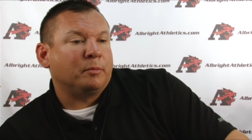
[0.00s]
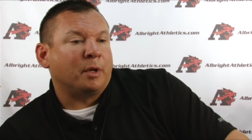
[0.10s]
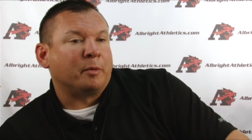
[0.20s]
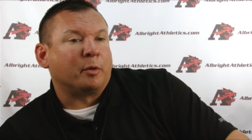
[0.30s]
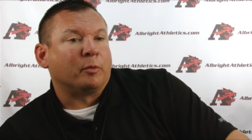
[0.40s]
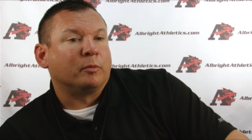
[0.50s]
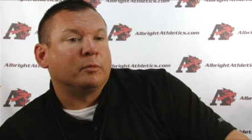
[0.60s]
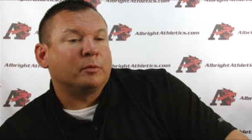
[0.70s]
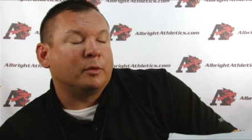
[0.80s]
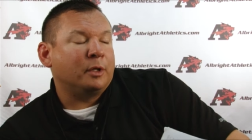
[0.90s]
maybe
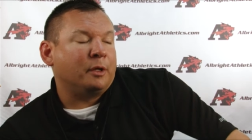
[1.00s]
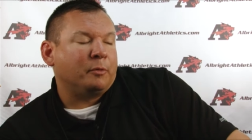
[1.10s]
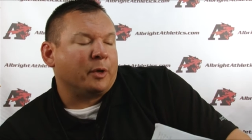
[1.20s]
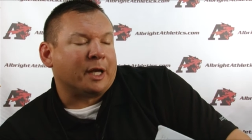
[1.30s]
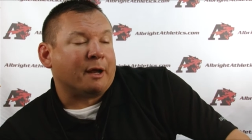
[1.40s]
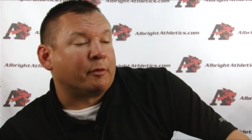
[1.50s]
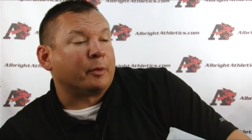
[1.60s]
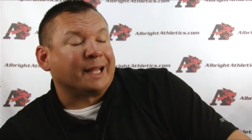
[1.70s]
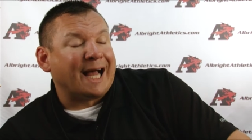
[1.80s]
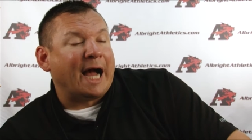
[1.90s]
we can never
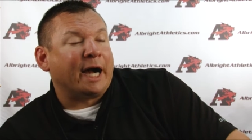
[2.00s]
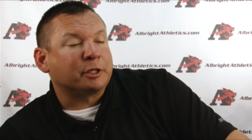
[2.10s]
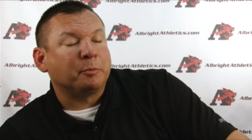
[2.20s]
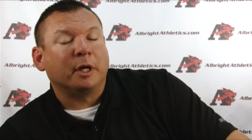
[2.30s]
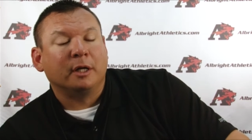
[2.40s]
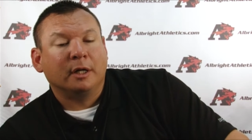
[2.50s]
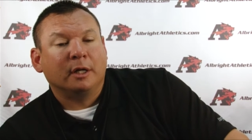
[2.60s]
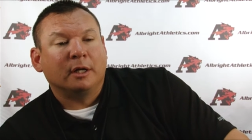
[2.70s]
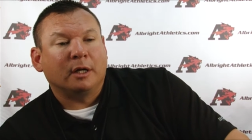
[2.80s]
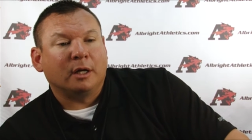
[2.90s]
relax, but
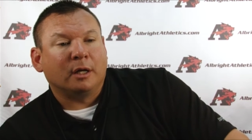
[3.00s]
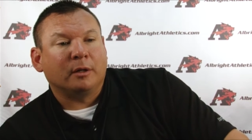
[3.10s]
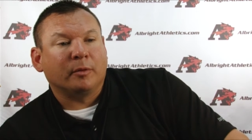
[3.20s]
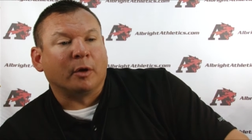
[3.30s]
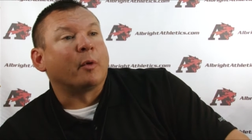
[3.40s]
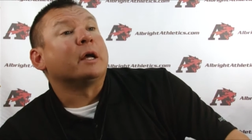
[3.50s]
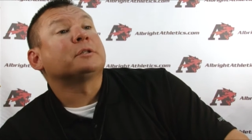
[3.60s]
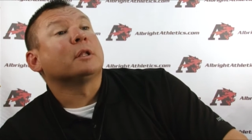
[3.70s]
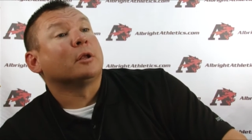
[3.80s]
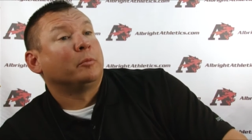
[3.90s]
we can
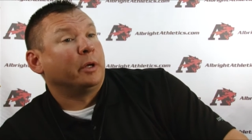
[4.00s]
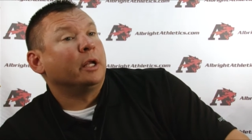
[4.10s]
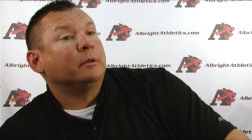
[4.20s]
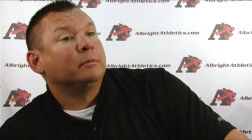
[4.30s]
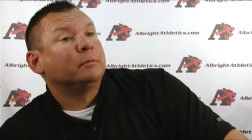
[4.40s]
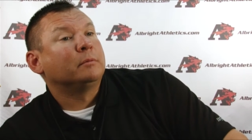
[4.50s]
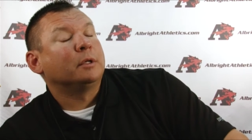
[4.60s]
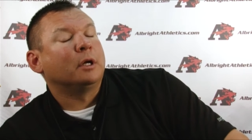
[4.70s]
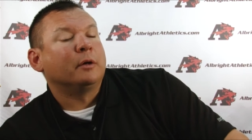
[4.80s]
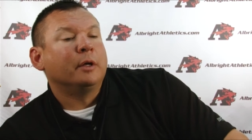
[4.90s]
rest a little bit,
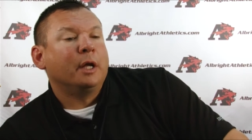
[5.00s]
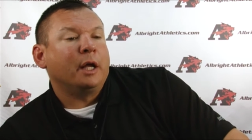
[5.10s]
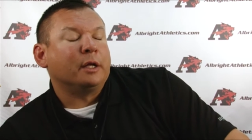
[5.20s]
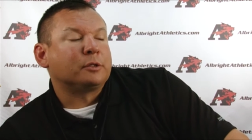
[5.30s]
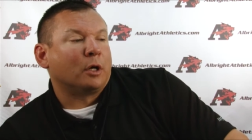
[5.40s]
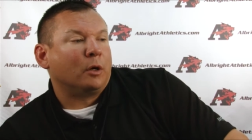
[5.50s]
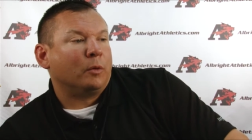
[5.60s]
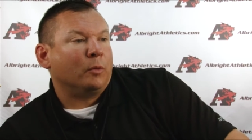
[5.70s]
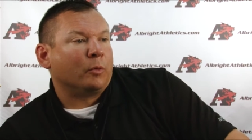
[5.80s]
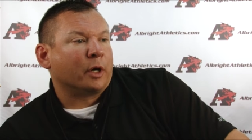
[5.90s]
And
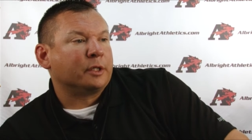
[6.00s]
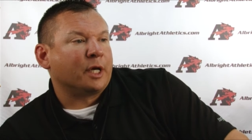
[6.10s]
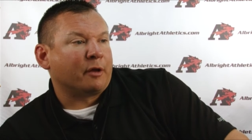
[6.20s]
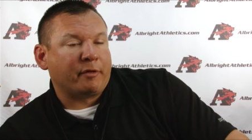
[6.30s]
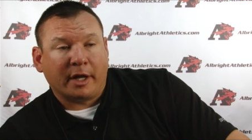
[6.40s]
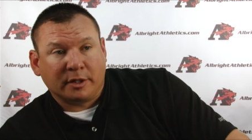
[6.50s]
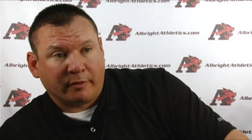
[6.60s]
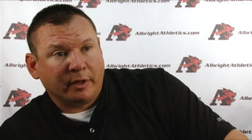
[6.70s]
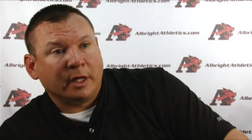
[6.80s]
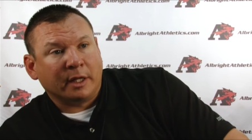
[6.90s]
so we're going to take advantage
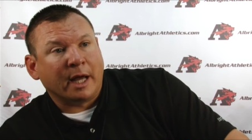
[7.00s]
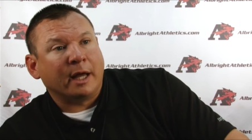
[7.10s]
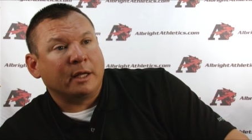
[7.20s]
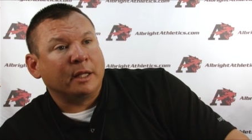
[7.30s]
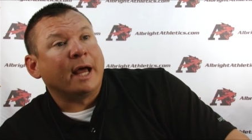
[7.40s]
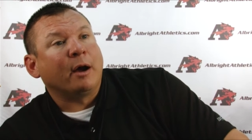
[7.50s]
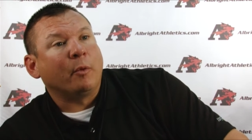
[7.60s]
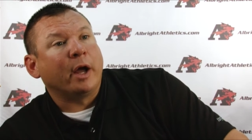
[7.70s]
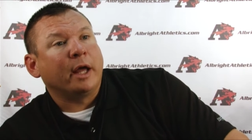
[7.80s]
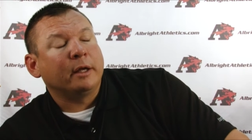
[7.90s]
of it in that
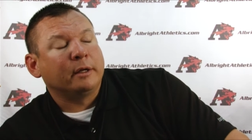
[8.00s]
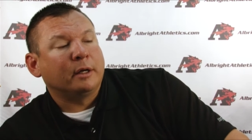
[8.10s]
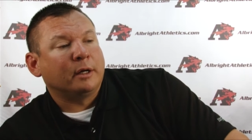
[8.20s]
way